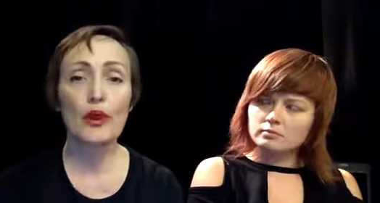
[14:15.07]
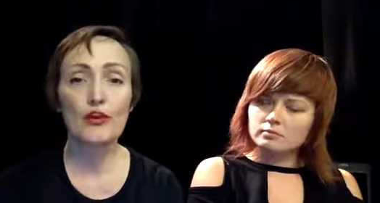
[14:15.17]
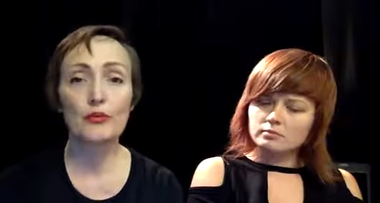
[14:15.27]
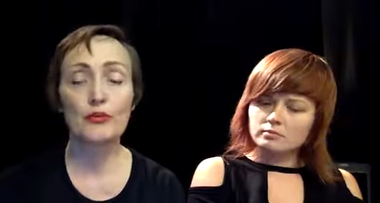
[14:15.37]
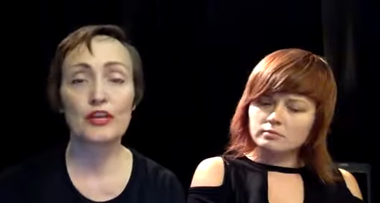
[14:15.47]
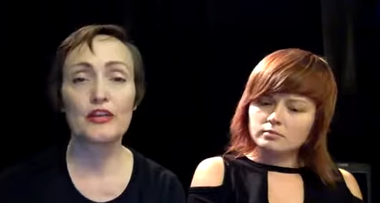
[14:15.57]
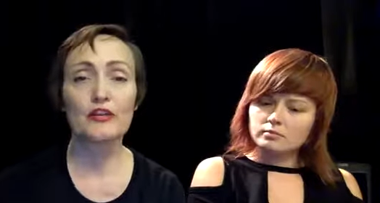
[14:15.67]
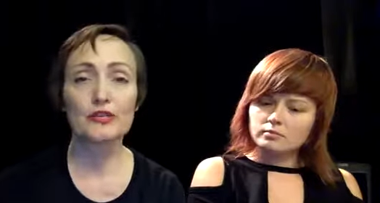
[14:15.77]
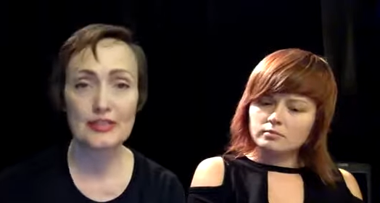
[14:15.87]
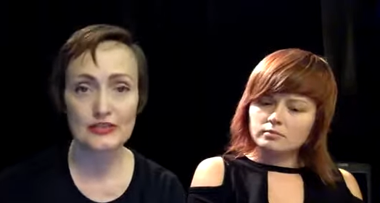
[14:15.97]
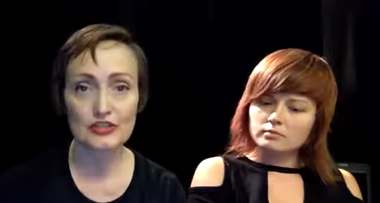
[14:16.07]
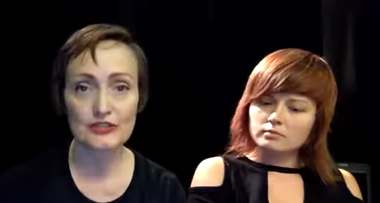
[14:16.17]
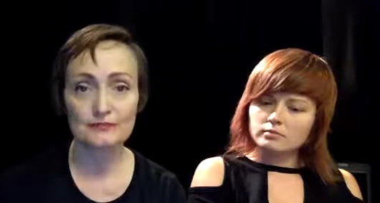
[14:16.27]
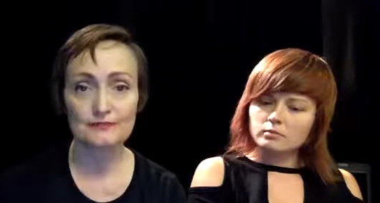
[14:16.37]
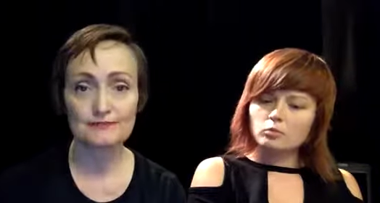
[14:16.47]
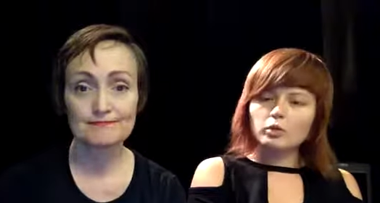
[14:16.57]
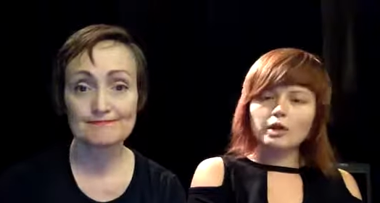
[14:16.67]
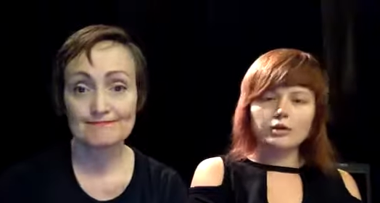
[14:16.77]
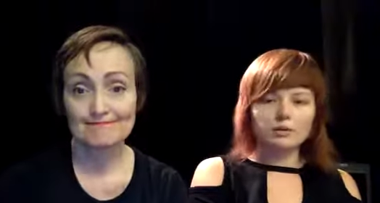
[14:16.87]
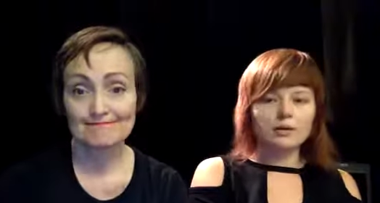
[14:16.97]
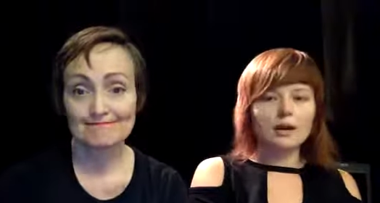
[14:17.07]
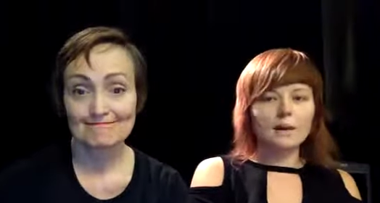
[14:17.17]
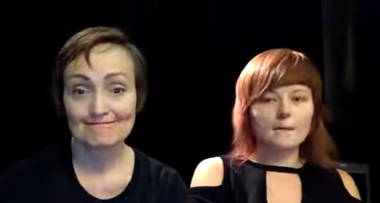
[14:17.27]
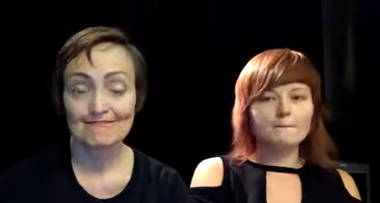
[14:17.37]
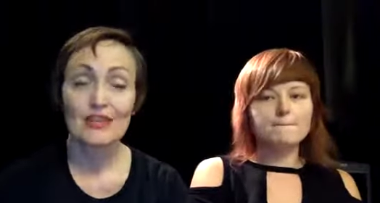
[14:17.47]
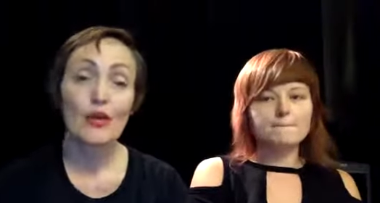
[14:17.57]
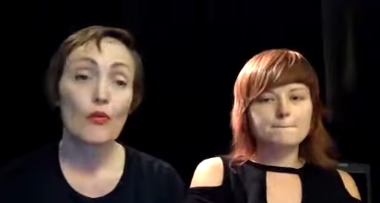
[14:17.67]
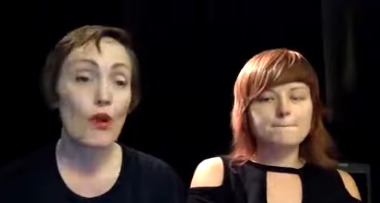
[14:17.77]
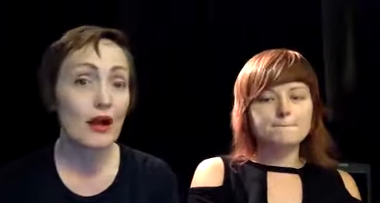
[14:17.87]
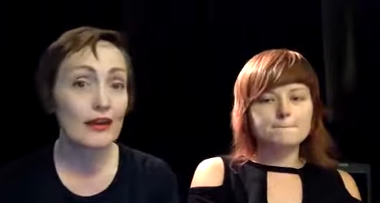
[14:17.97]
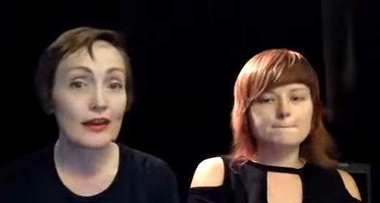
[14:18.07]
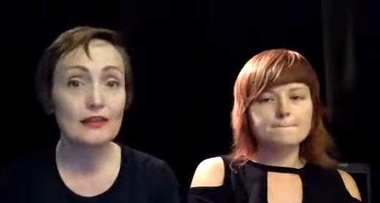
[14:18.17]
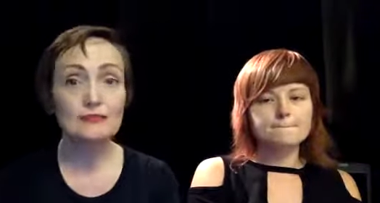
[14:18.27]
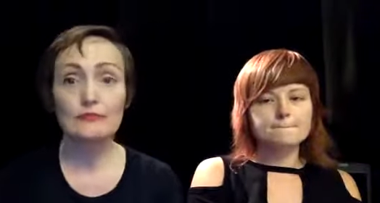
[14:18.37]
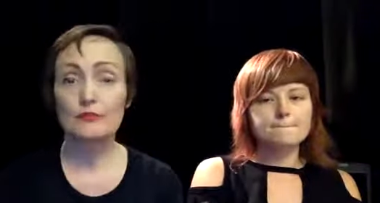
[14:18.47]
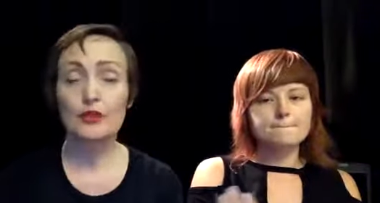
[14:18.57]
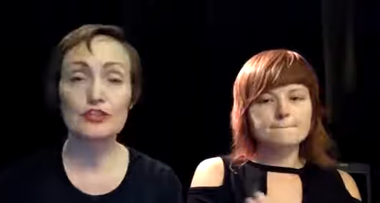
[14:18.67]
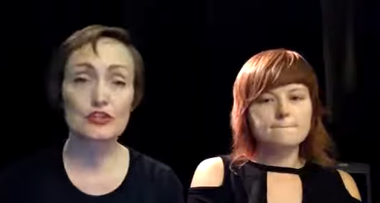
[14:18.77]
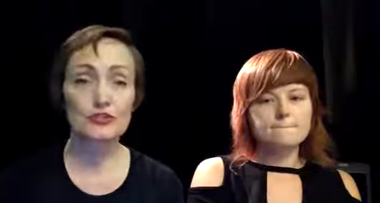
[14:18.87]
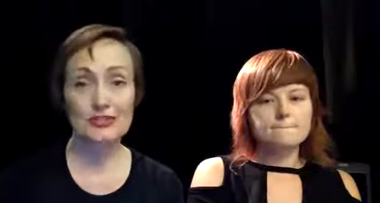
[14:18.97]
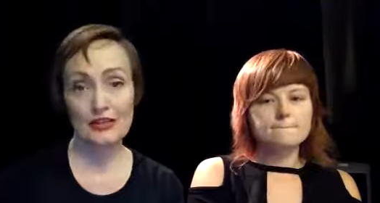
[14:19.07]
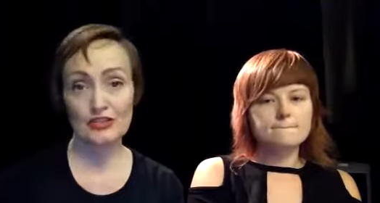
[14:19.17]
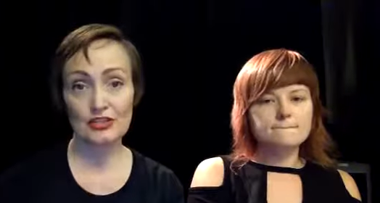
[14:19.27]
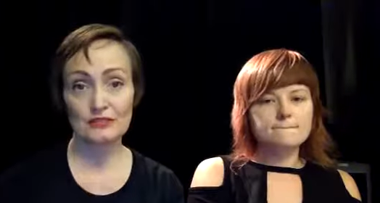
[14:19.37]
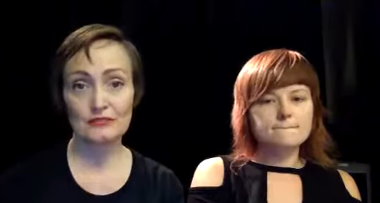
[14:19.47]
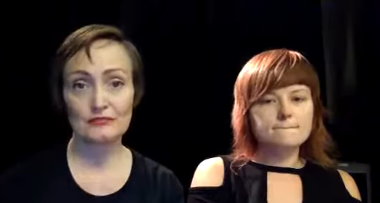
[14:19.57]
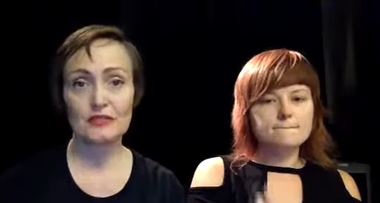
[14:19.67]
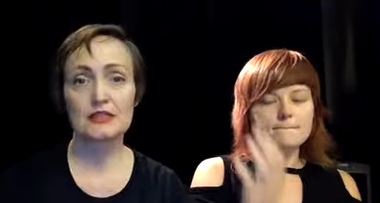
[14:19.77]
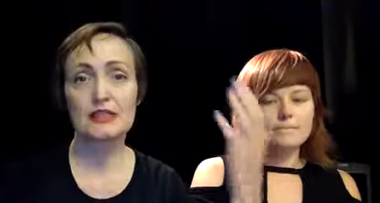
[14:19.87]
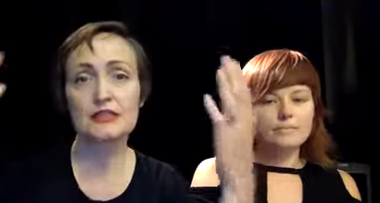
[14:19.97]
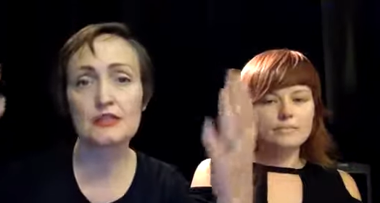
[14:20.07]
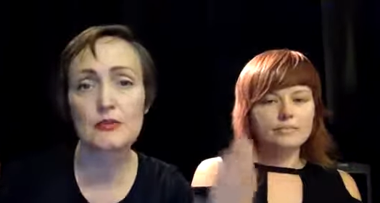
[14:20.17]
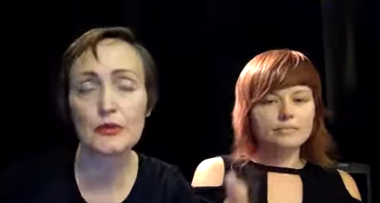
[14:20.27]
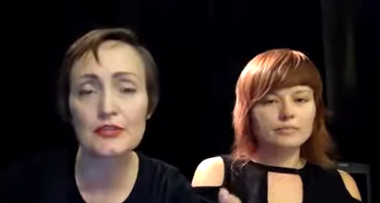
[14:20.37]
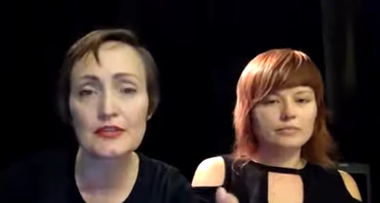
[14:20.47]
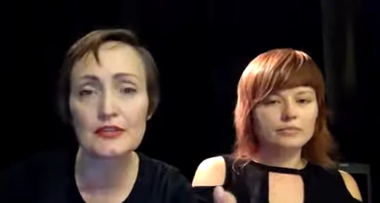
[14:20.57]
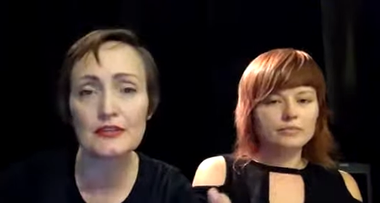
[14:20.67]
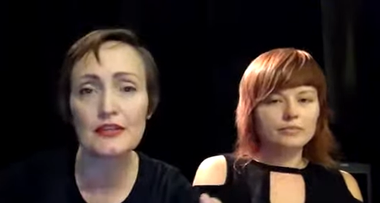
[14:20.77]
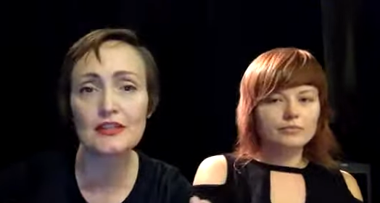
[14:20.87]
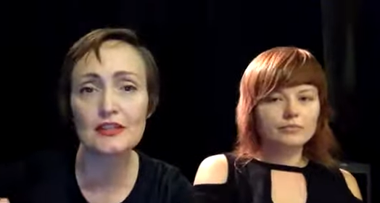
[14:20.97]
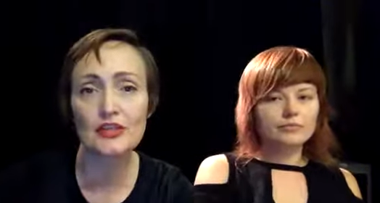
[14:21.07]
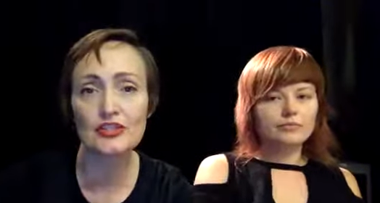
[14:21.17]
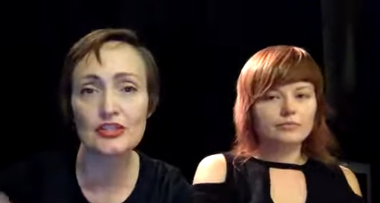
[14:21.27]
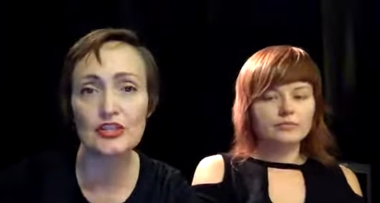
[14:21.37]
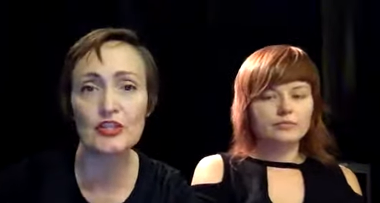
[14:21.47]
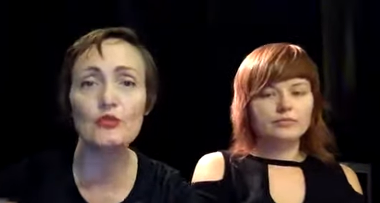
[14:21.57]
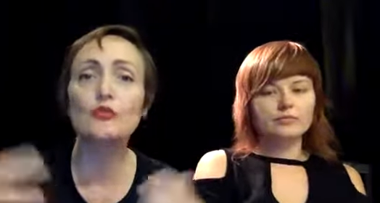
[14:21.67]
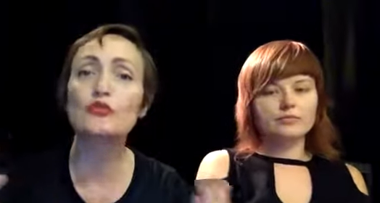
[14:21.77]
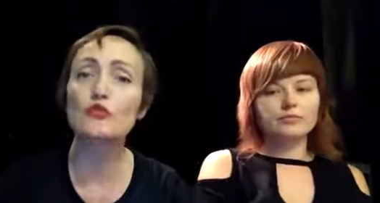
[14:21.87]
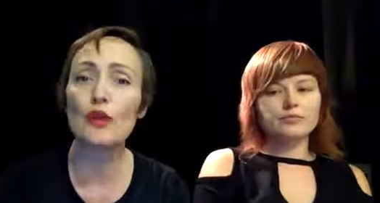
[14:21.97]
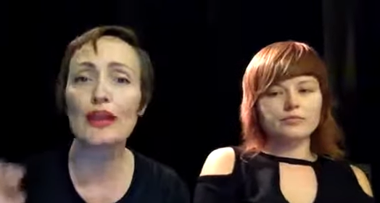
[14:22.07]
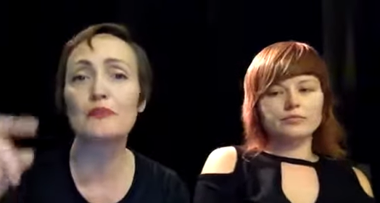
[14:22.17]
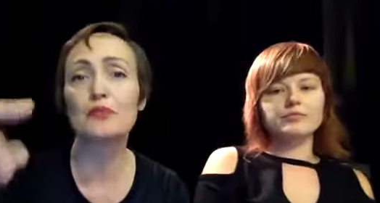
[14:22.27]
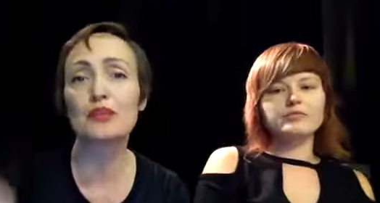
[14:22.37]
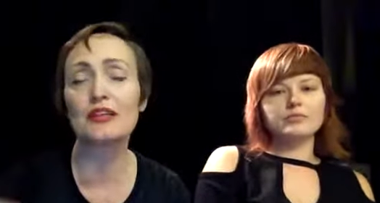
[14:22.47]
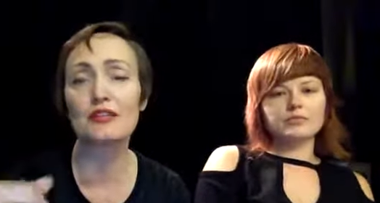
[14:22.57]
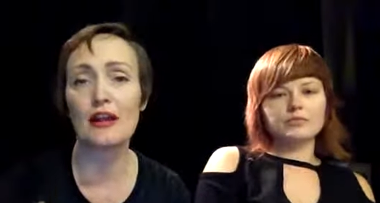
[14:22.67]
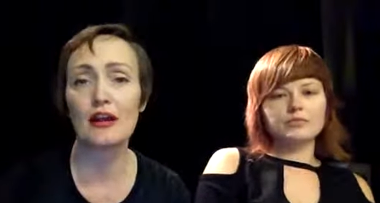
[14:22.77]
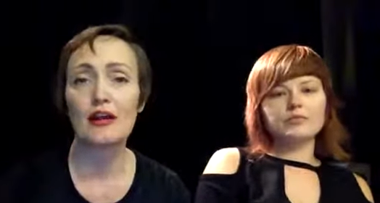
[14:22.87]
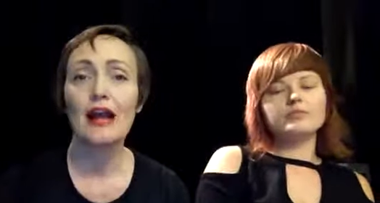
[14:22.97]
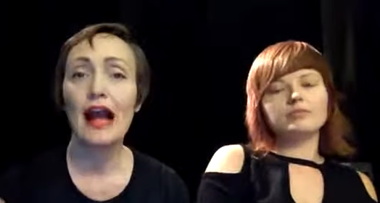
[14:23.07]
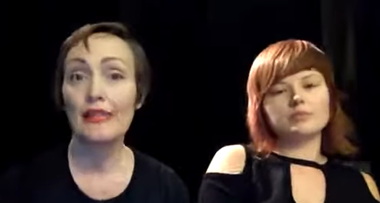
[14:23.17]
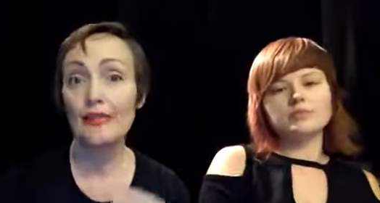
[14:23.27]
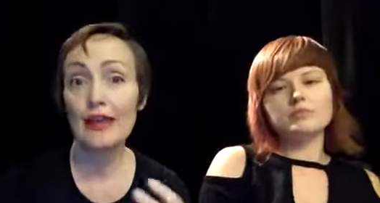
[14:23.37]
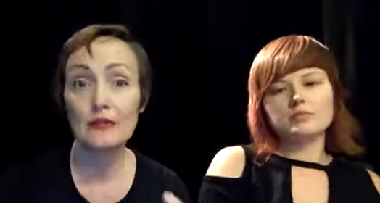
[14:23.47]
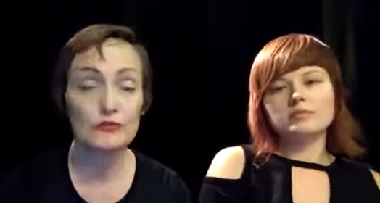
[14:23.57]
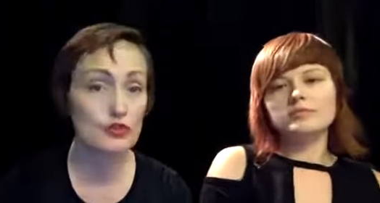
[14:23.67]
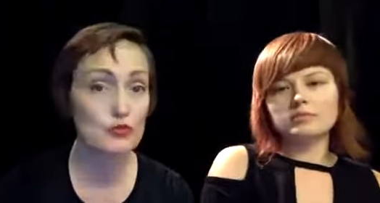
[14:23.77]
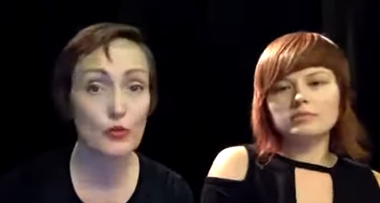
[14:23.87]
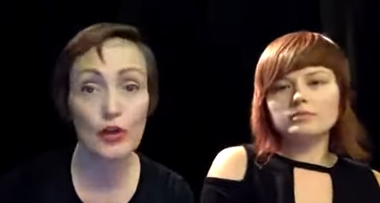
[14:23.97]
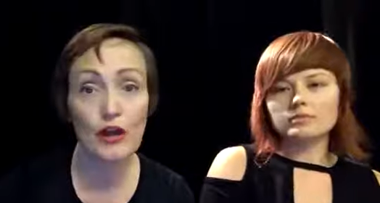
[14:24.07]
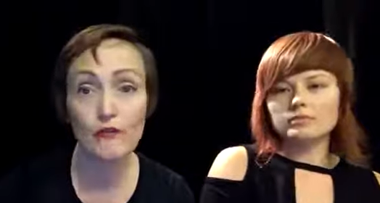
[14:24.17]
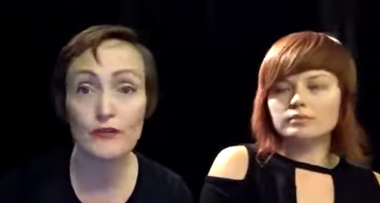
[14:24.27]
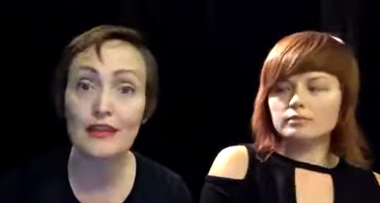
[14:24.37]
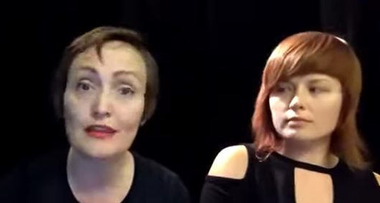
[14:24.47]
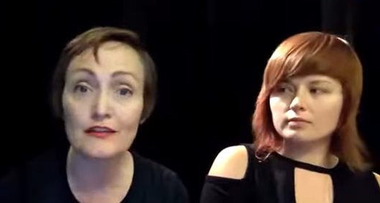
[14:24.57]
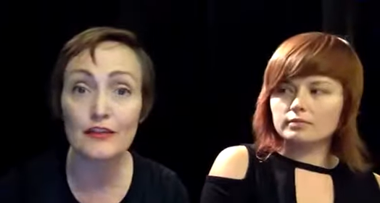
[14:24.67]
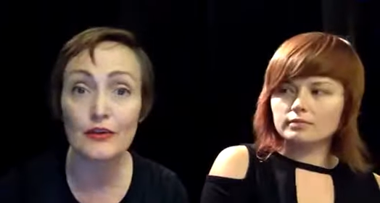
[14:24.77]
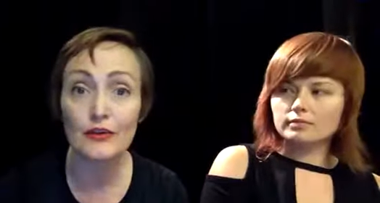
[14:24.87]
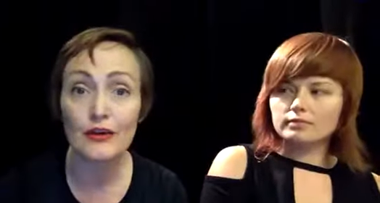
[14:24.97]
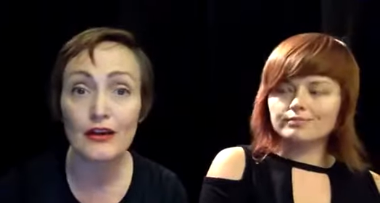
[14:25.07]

Speaker 1: you're putting your intention. Walk in, where's your intention? Is it into the person that's auditioning you? Great, put it there. And then just work off what they give you.